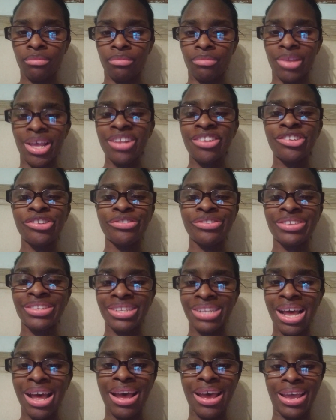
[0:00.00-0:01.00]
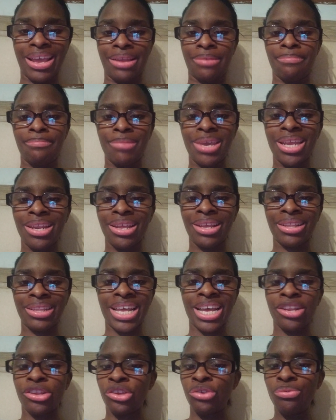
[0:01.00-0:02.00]
That's your sign, meaning
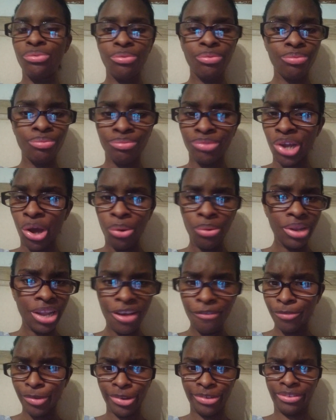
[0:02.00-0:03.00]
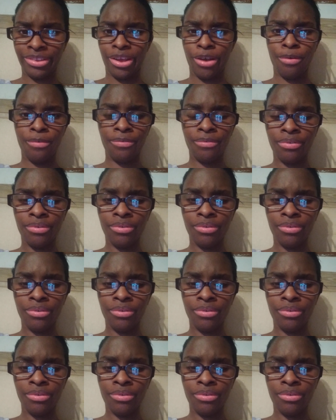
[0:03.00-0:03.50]
that you don't love yourself.